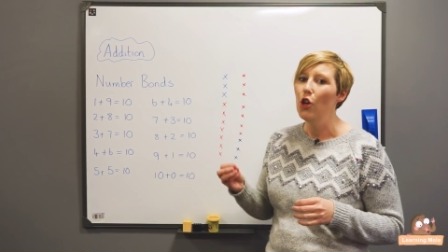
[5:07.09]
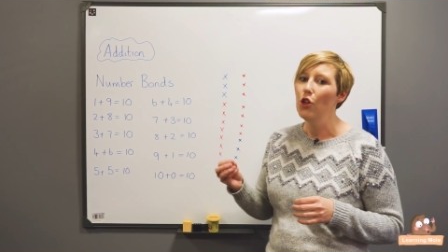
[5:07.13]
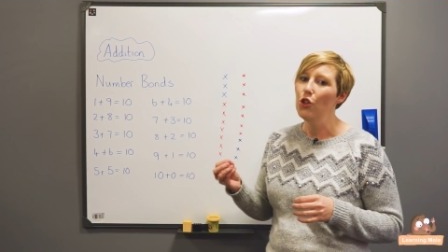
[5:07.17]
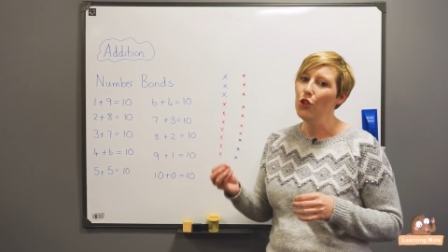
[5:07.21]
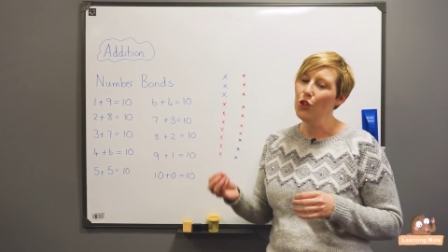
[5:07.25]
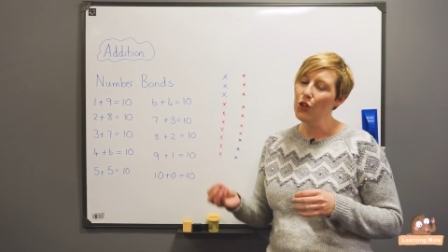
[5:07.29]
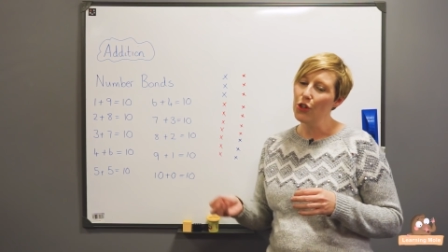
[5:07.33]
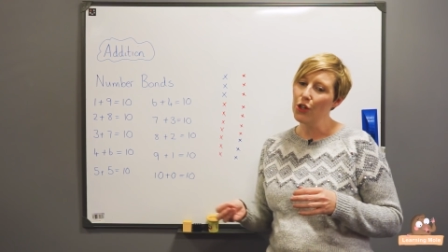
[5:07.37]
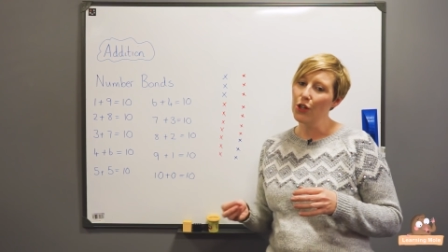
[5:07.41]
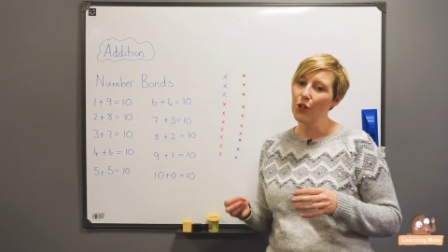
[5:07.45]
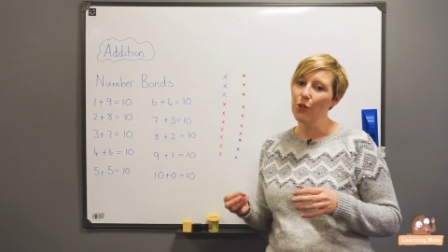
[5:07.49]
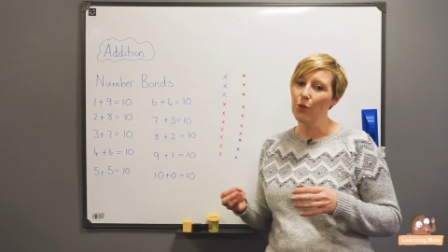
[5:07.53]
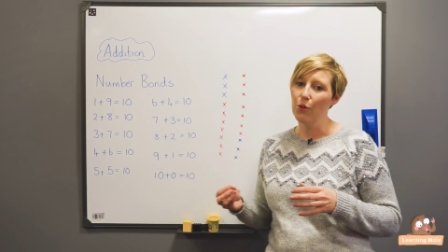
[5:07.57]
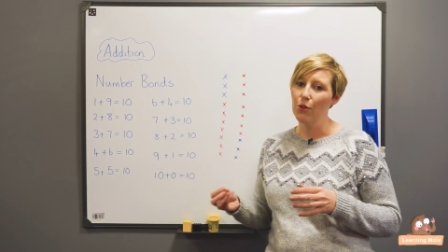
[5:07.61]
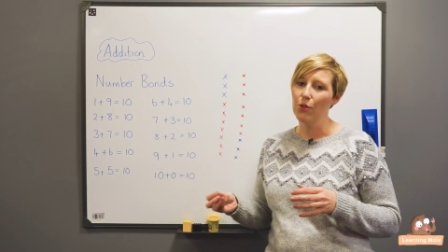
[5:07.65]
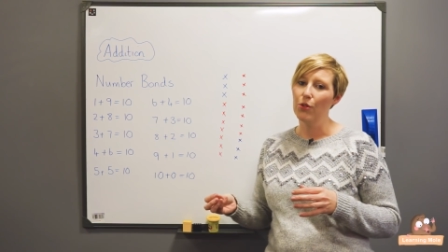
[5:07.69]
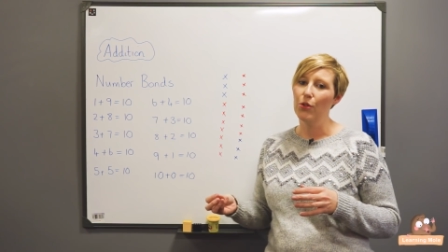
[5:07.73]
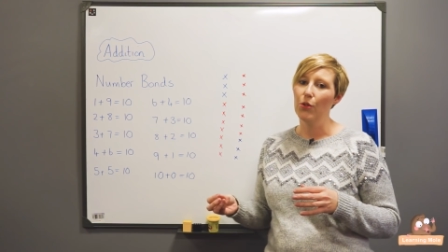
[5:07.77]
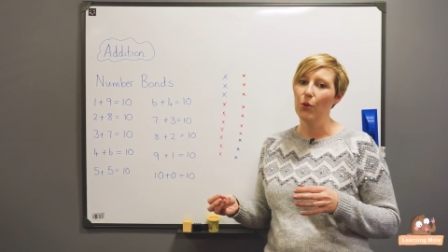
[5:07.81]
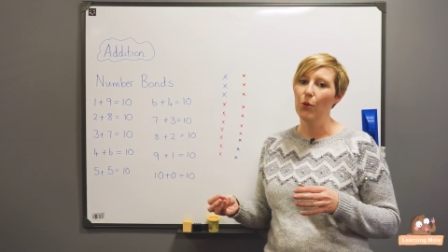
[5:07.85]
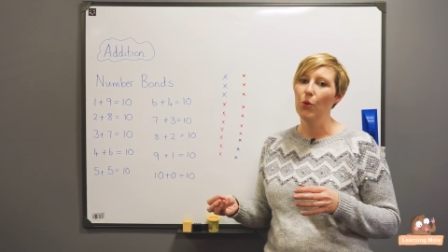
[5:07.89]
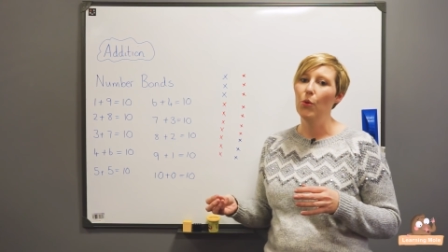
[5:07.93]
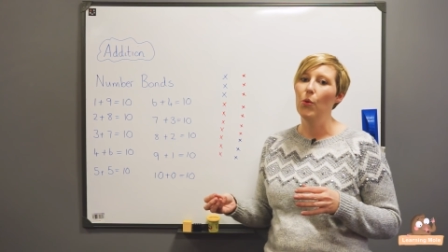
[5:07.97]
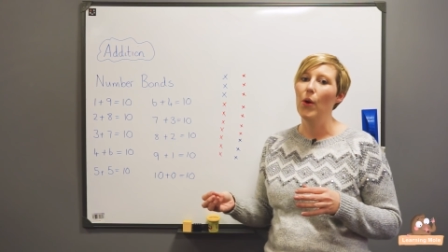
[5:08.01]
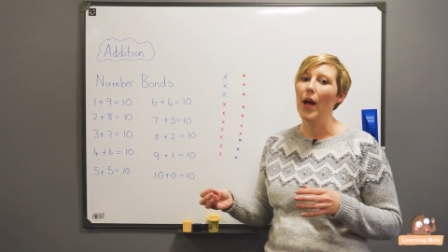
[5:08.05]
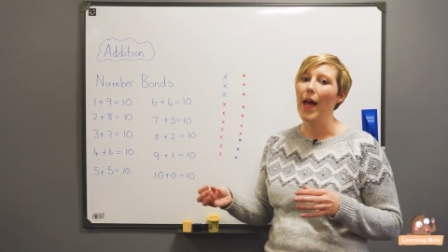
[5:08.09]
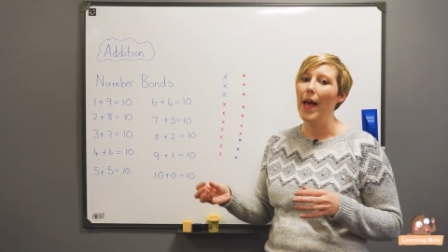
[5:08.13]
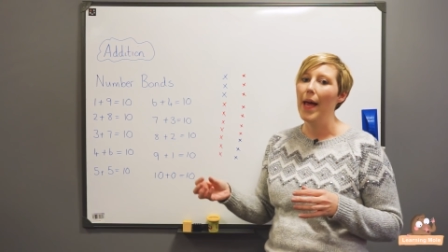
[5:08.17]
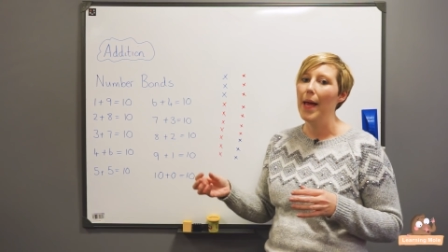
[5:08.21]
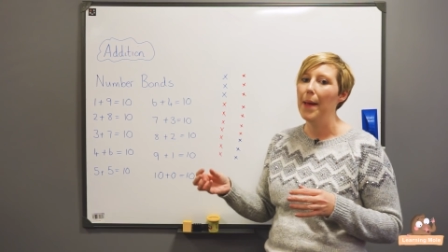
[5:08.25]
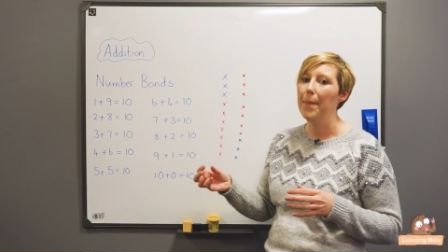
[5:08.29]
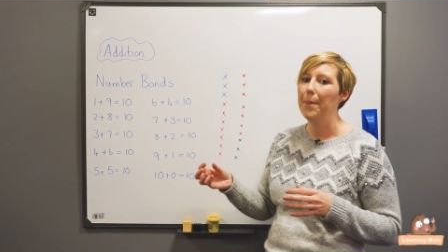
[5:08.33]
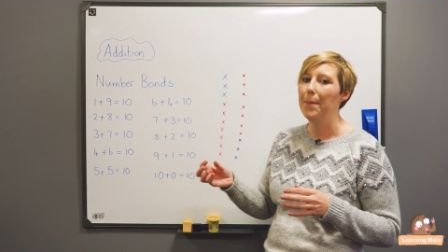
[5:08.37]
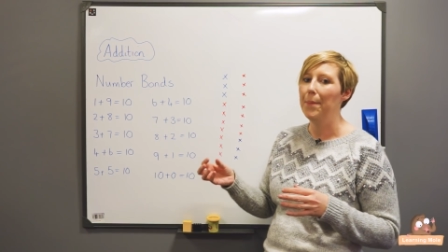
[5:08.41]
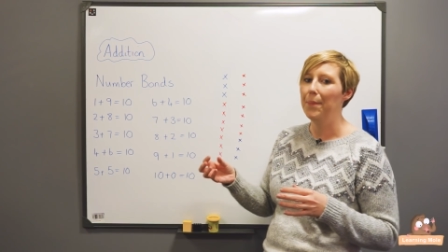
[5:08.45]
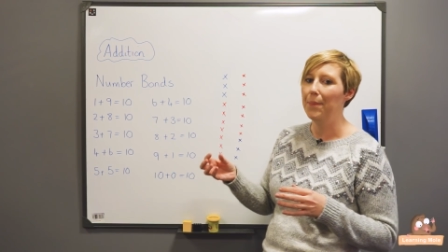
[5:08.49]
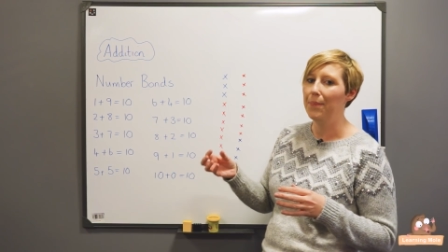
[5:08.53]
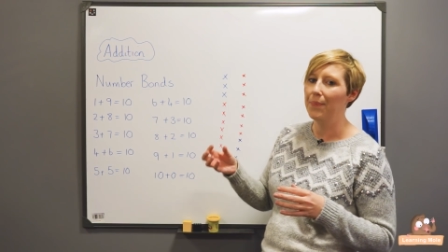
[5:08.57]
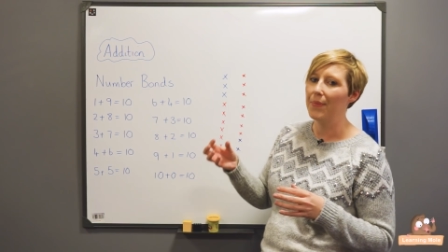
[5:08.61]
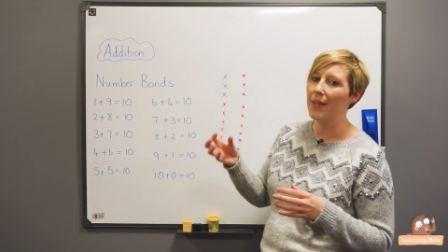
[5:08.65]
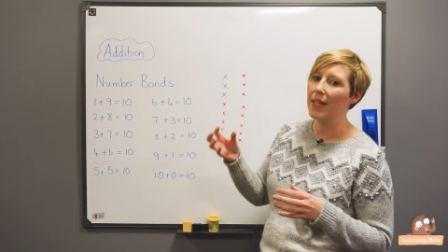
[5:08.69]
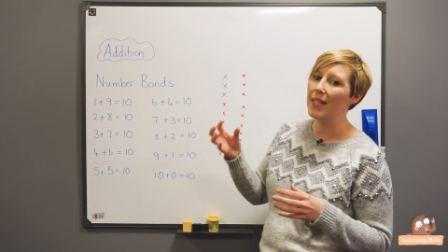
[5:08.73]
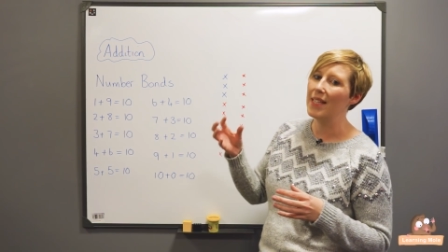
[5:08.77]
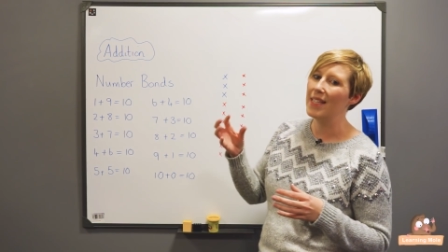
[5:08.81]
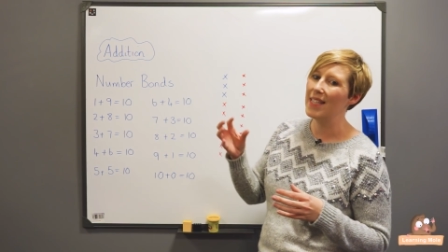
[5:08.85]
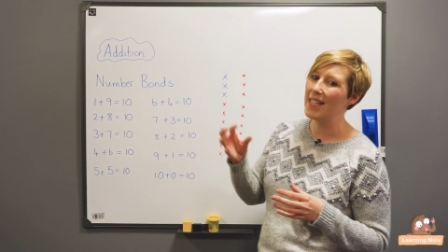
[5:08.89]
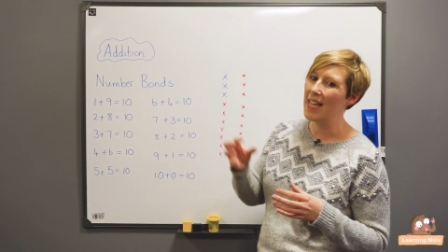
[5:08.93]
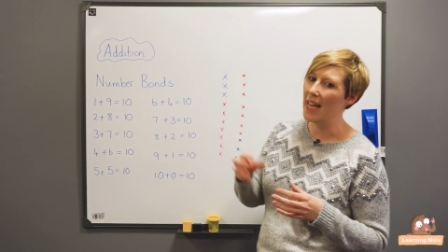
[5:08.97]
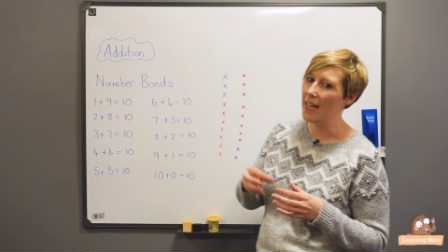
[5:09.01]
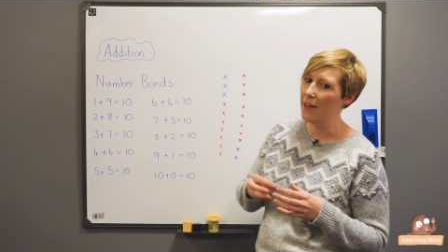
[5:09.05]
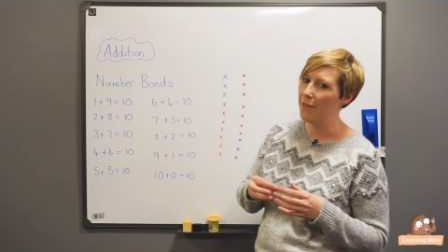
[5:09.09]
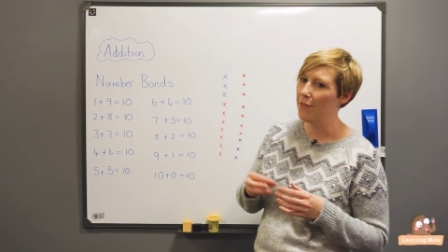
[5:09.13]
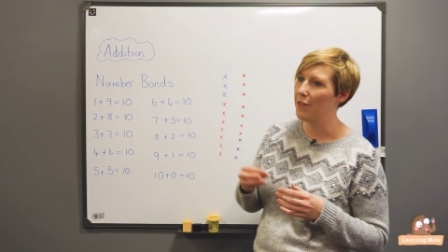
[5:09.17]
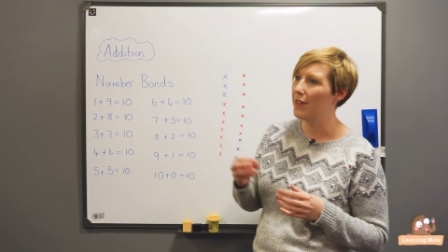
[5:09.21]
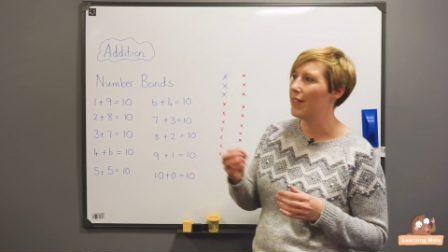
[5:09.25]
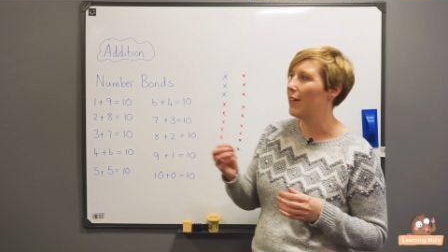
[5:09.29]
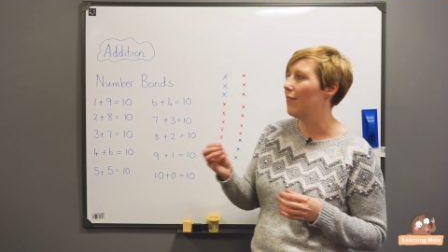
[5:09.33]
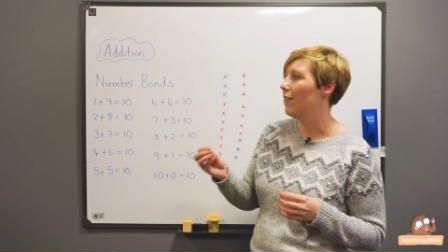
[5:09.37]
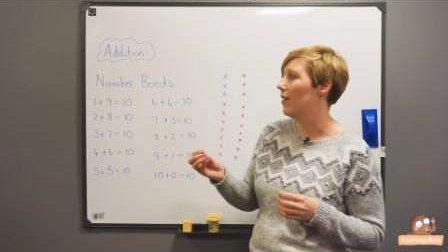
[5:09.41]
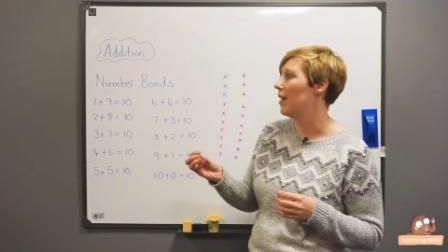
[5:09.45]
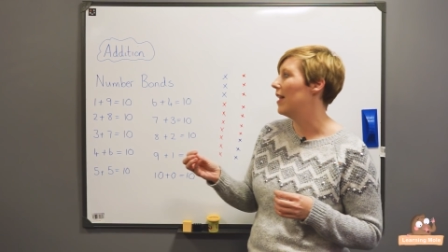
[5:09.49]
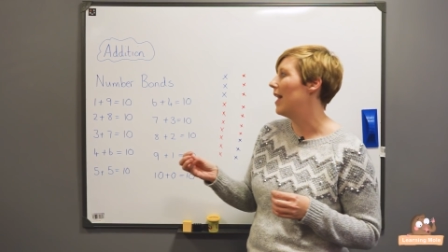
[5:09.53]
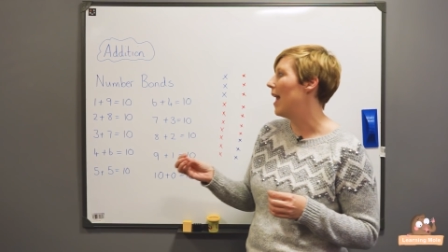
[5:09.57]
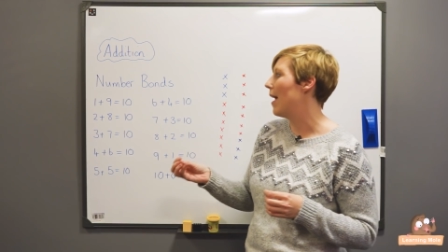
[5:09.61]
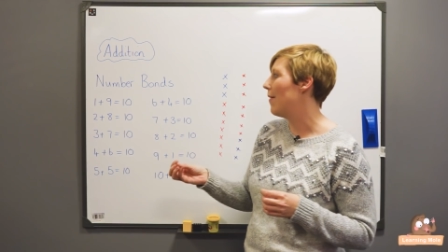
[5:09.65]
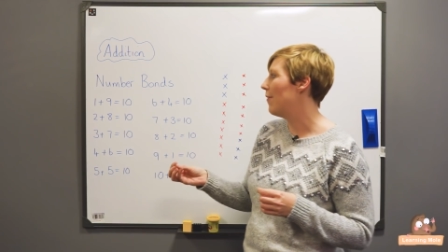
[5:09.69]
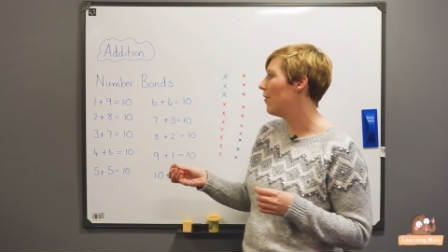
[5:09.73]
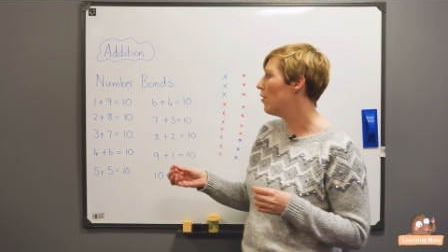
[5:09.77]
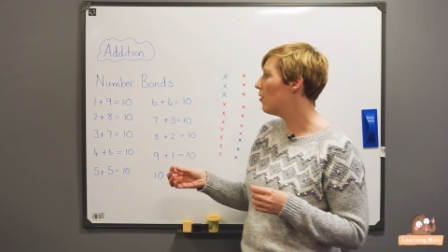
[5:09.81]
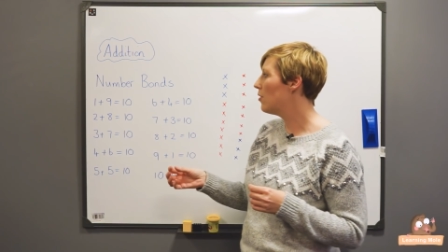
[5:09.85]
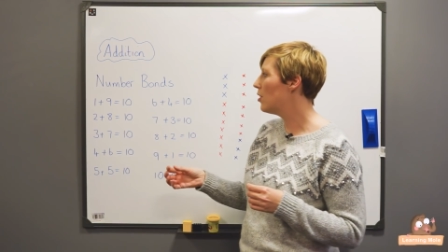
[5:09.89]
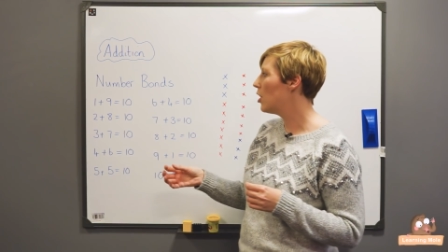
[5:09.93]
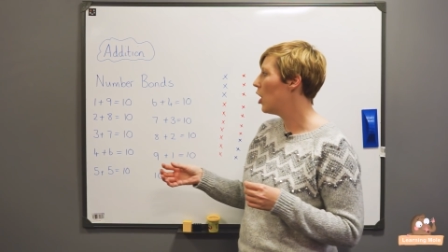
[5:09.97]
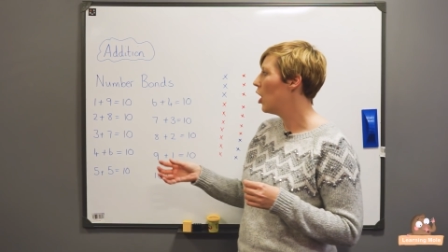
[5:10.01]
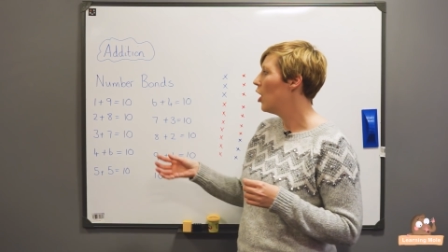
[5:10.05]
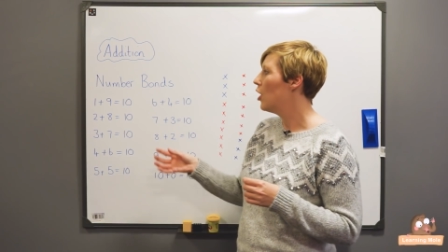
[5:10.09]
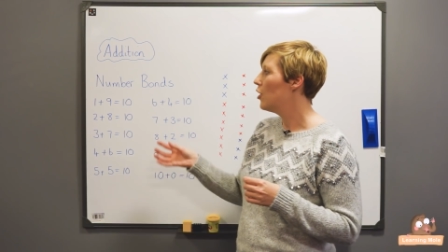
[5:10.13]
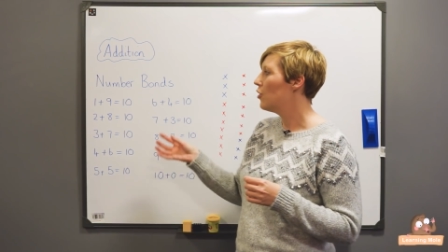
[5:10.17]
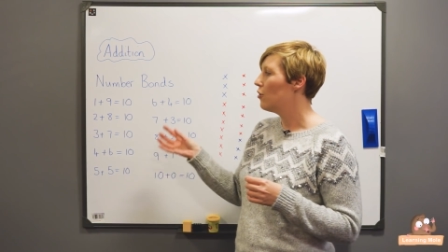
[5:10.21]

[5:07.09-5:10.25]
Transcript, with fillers: You can also set it for different levels.